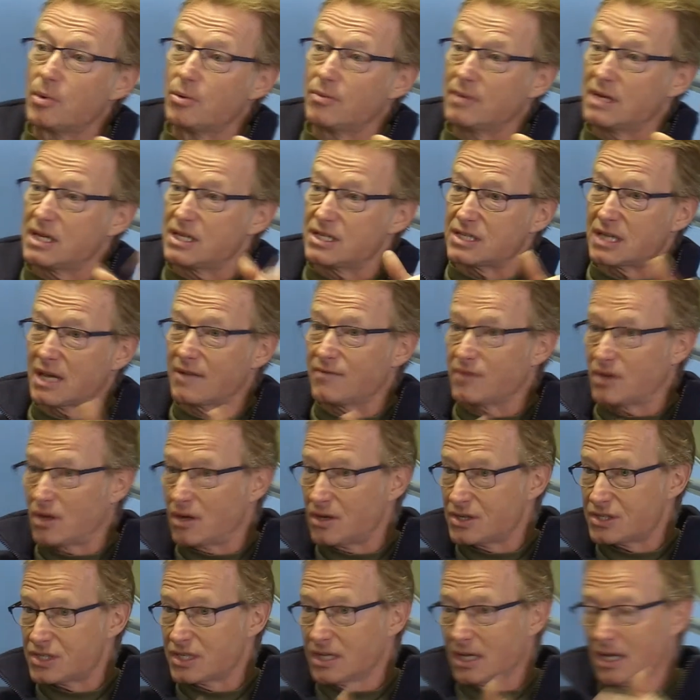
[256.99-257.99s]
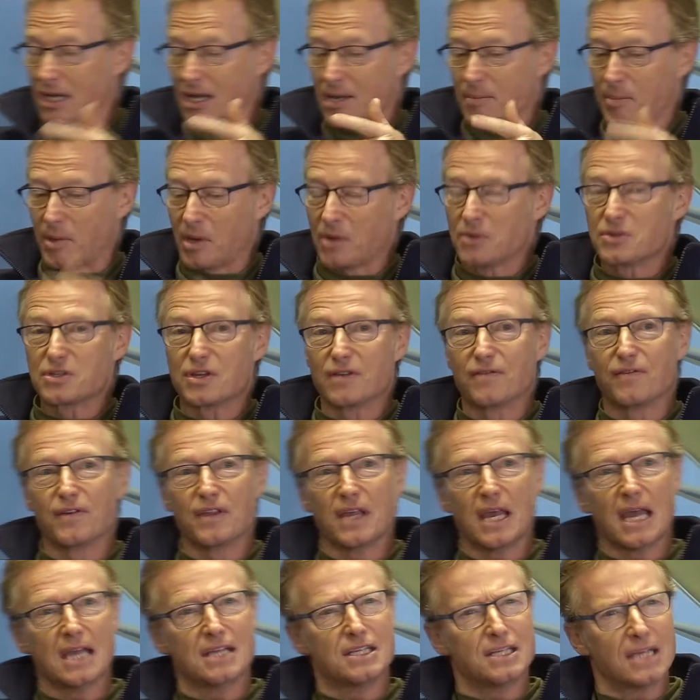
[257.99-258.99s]
and it's the same cost, but also for
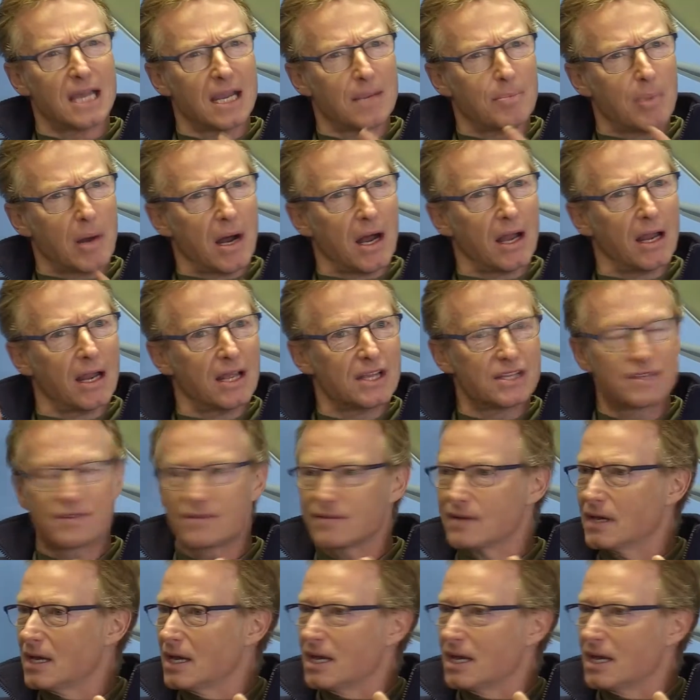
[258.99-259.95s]
the ATA pilots,